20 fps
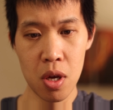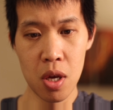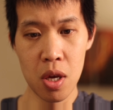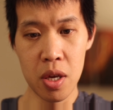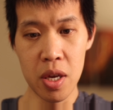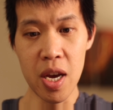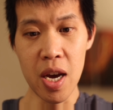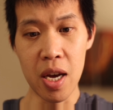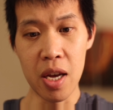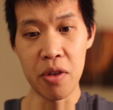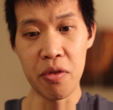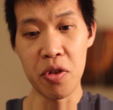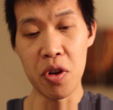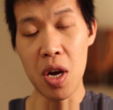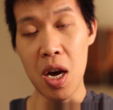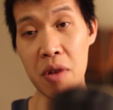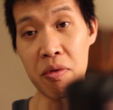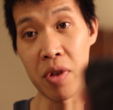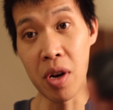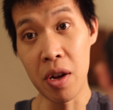yeah, if you
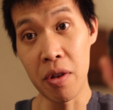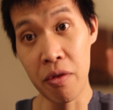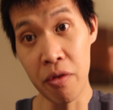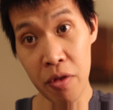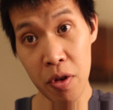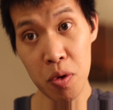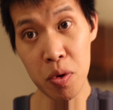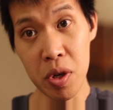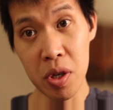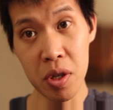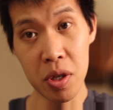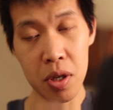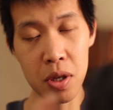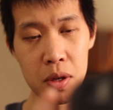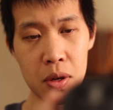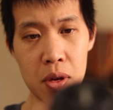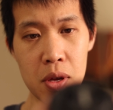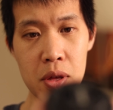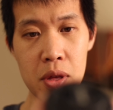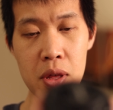have it on
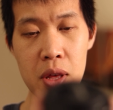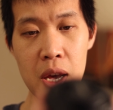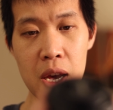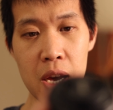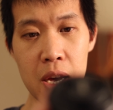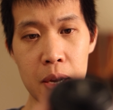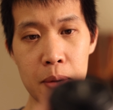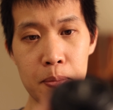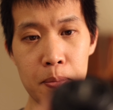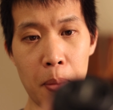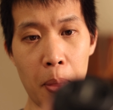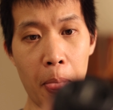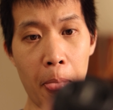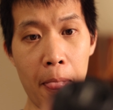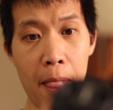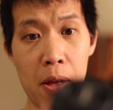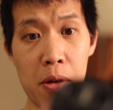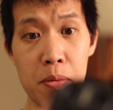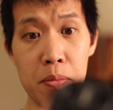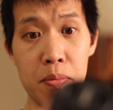focus, then
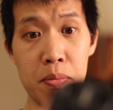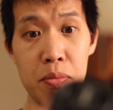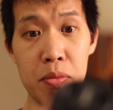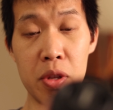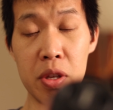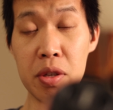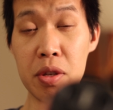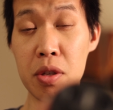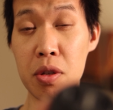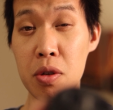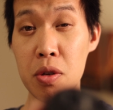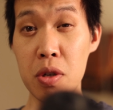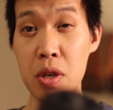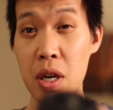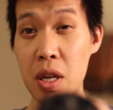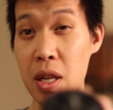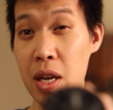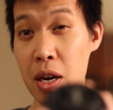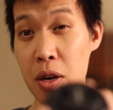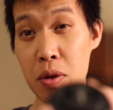this will
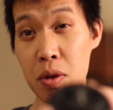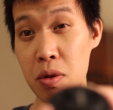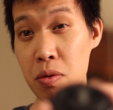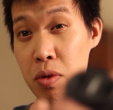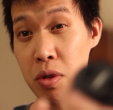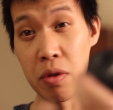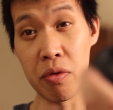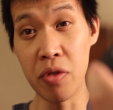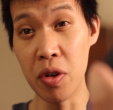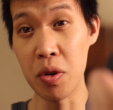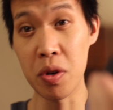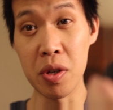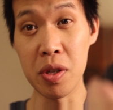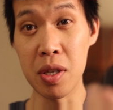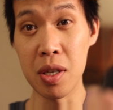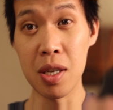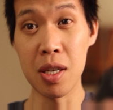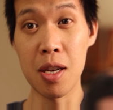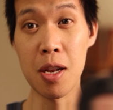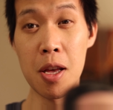allow you to focus
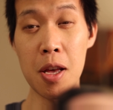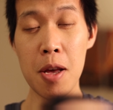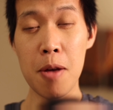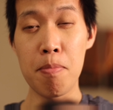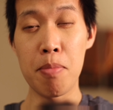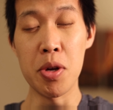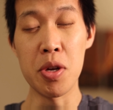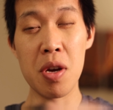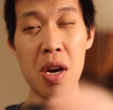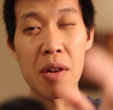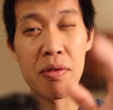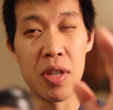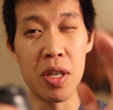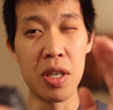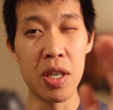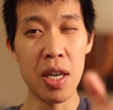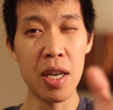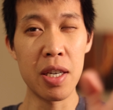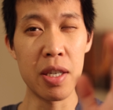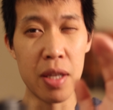it, but you have to
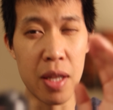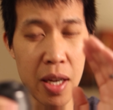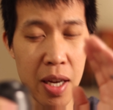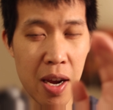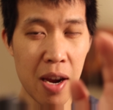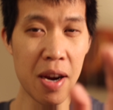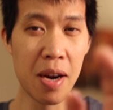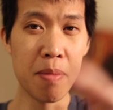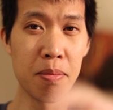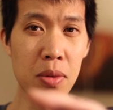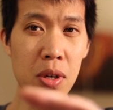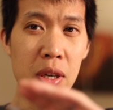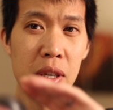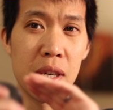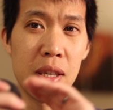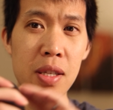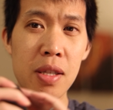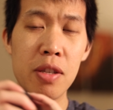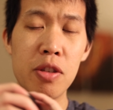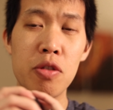change the camera
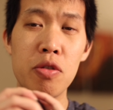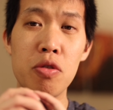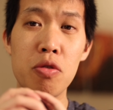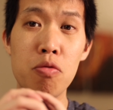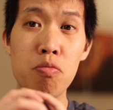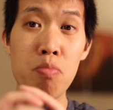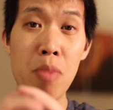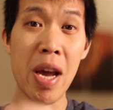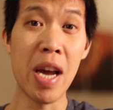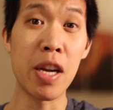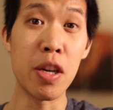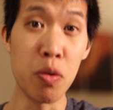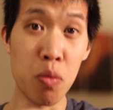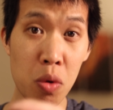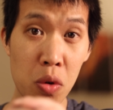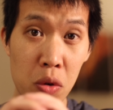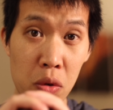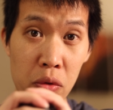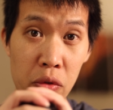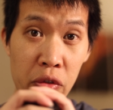into
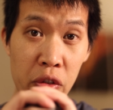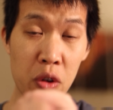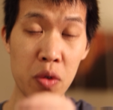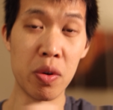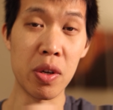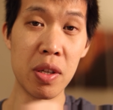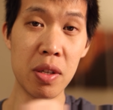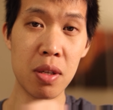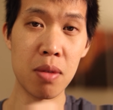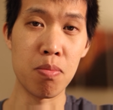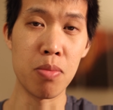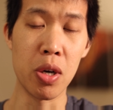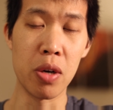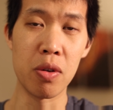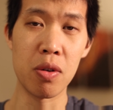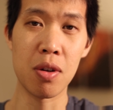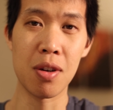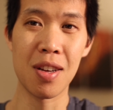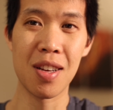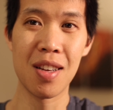manual focus
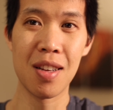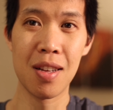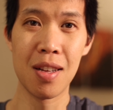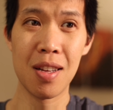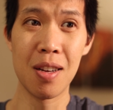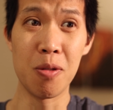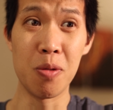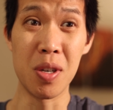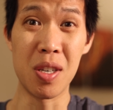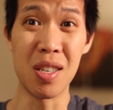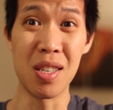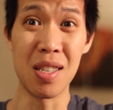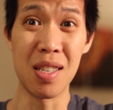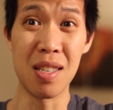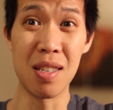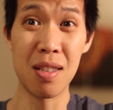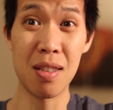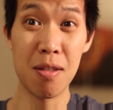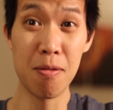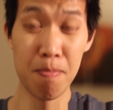mode, which
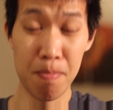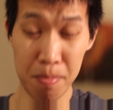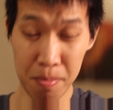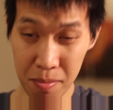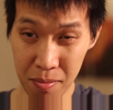is